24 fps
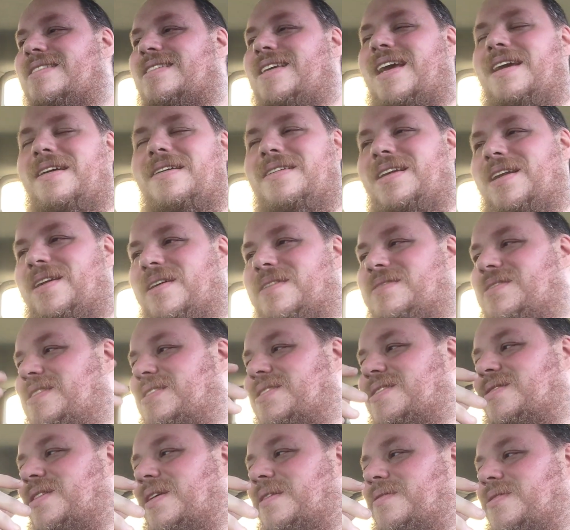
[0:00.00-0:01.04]
So, you know, I was
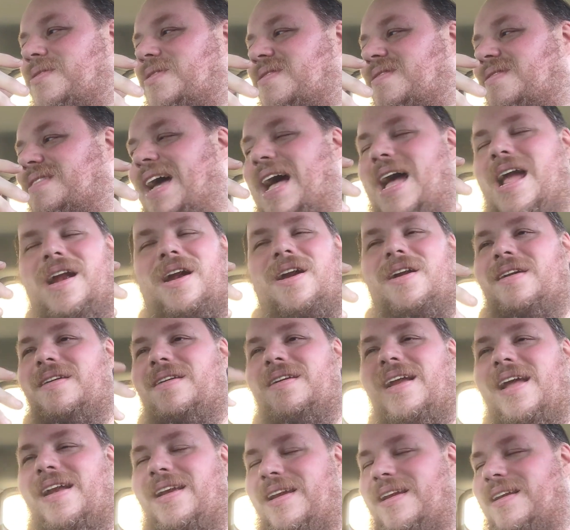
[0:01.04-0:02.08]
just, I was tired,
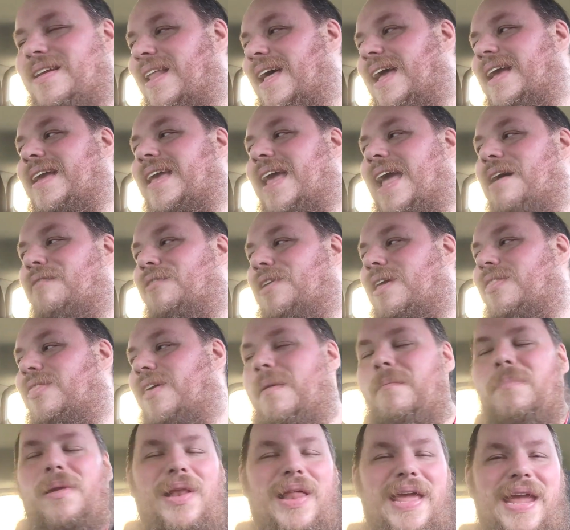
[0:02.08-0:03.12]
and I didn't, like, have
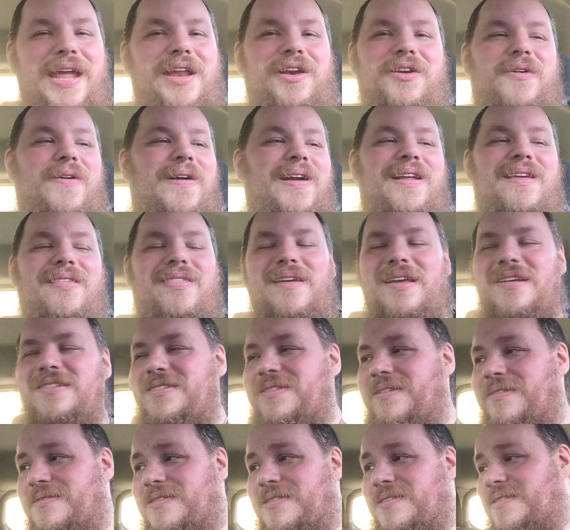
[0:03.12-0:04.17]
anything planned or anything,
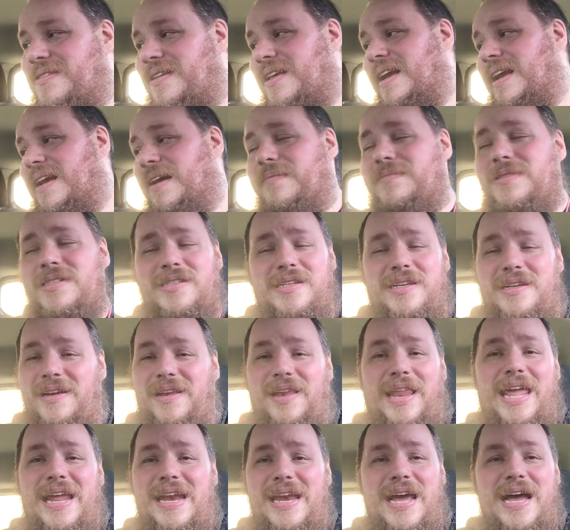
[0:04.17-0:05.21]
so I was just like, I'm just
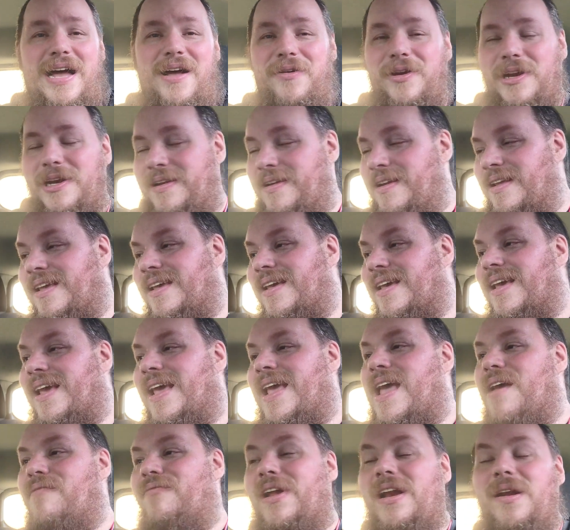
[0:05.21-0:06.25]
gonna lay down. And
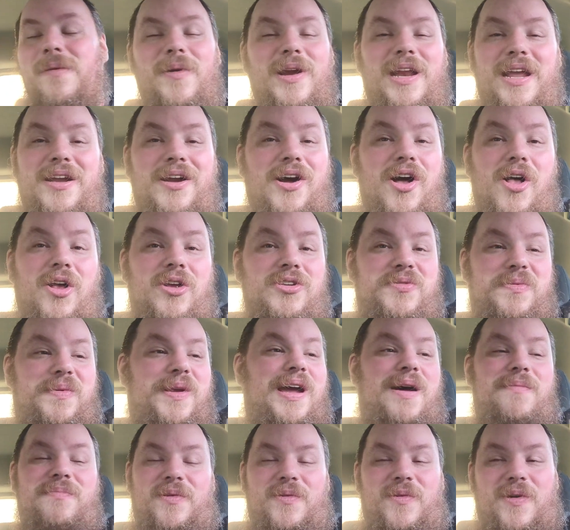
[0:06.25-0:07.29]
if anybody calls
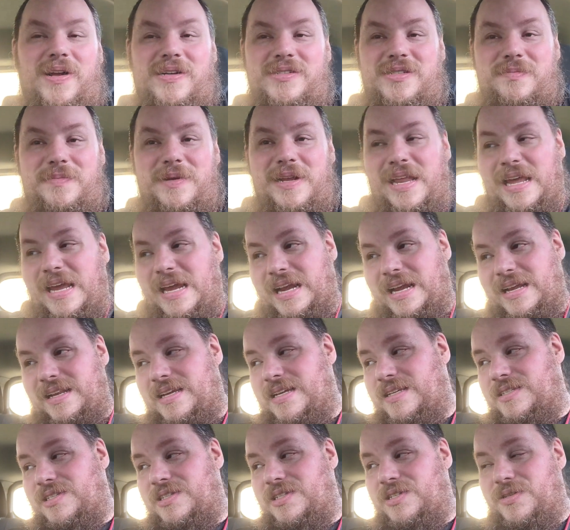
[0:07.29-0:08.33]
me up and wants to be like,
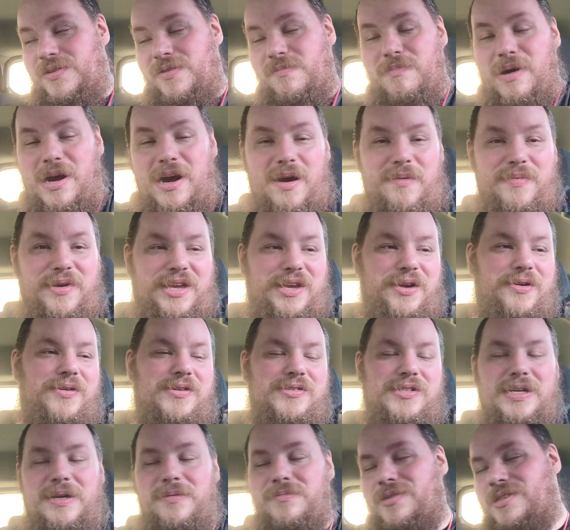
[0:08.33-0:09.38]
let's do a barbecue
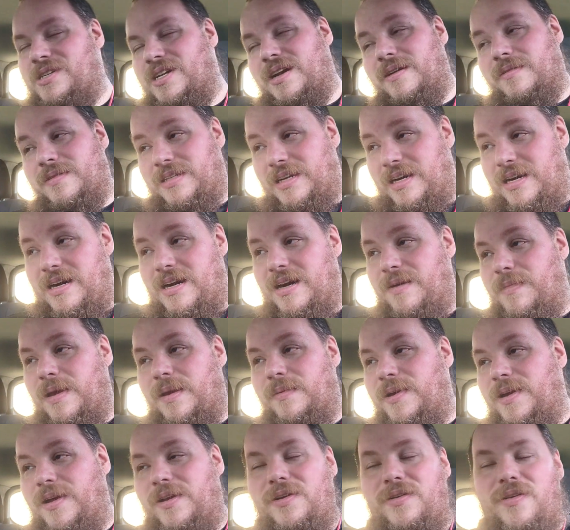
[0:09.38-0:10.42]
or some shit, I was like, all right,
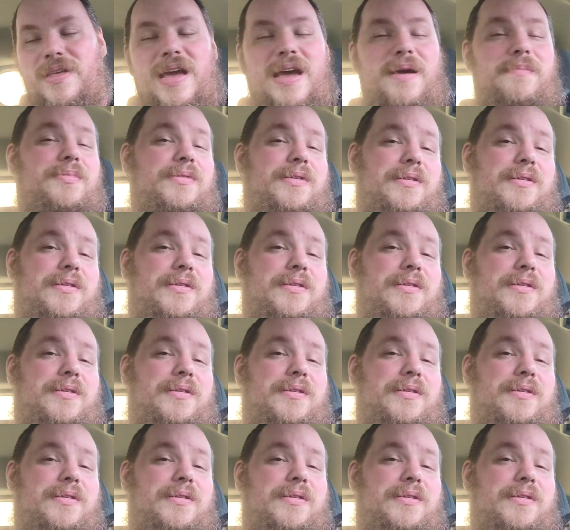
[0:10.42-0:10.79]
maybe I'll do that.